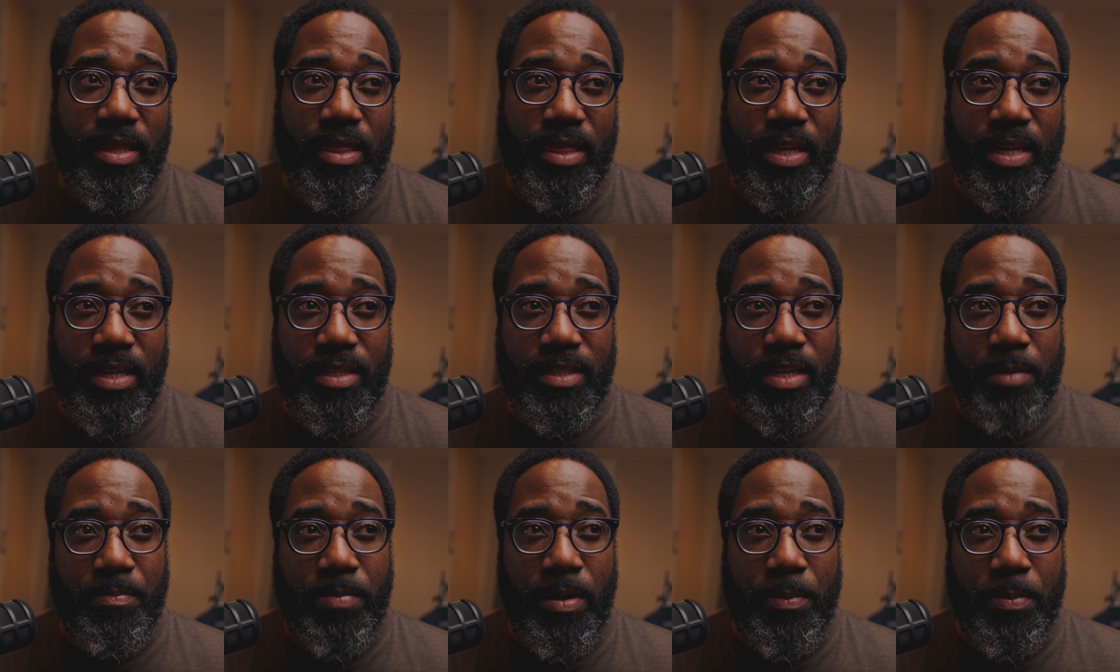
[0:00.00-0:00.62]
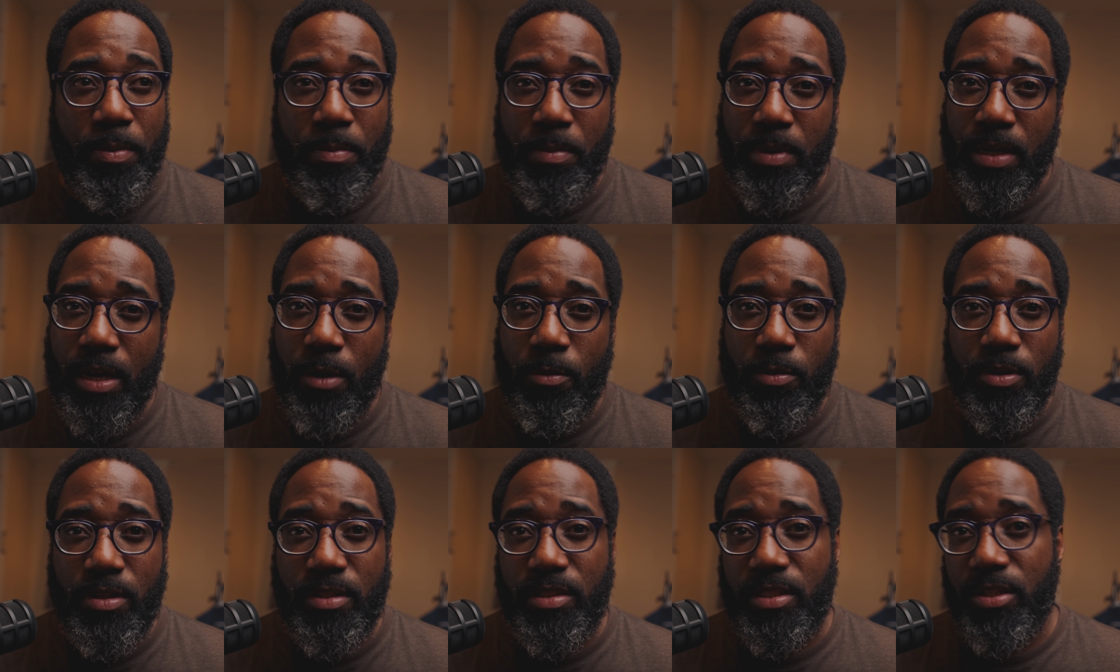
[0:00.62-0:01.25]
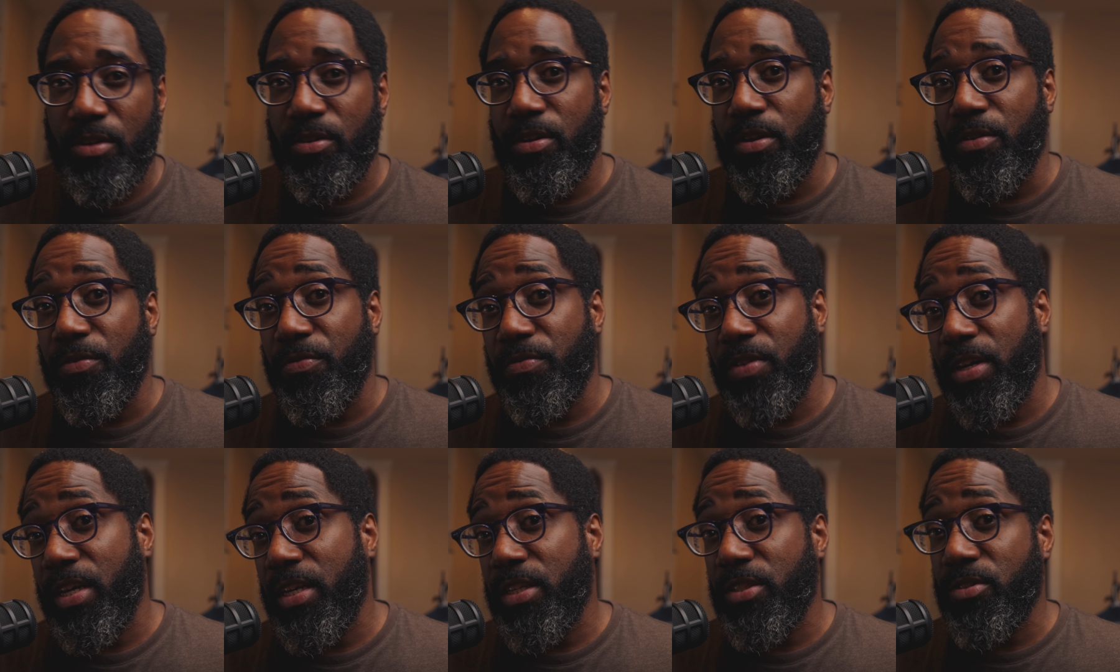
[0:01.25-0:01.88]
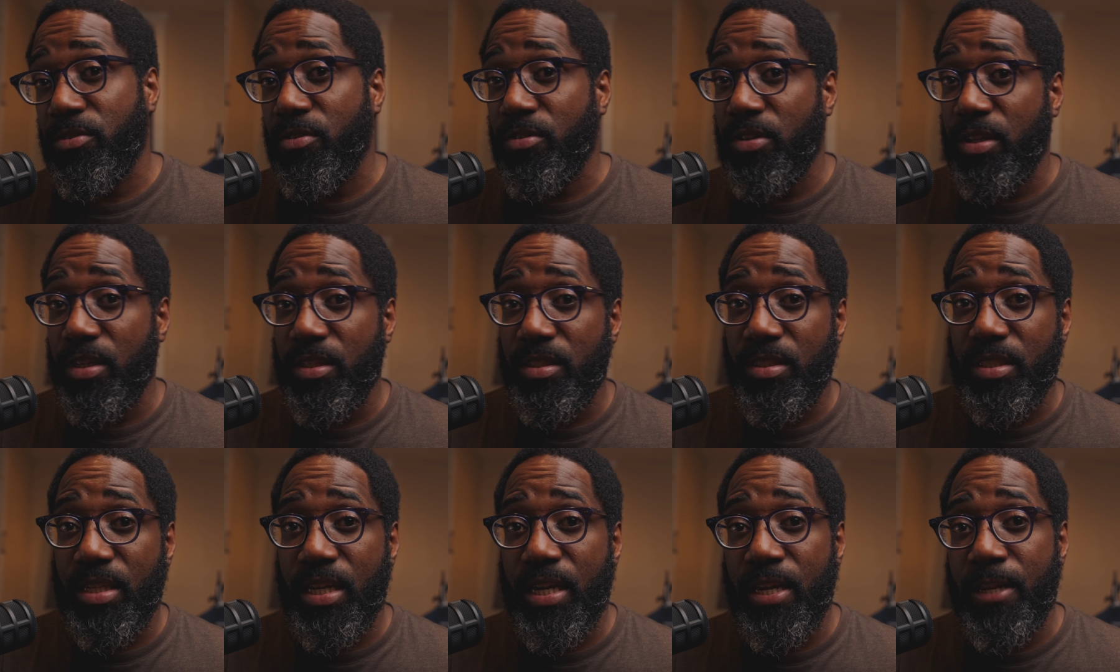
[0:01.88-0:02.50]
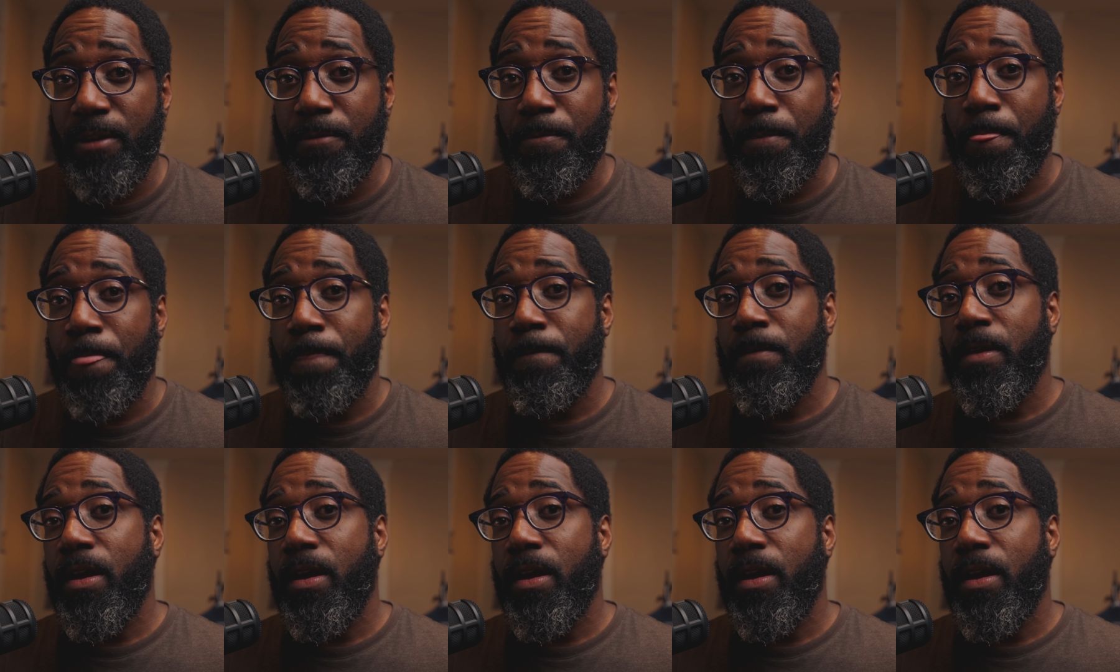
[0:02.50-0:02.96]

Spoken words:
things that people may not want to see on their face or on their skin.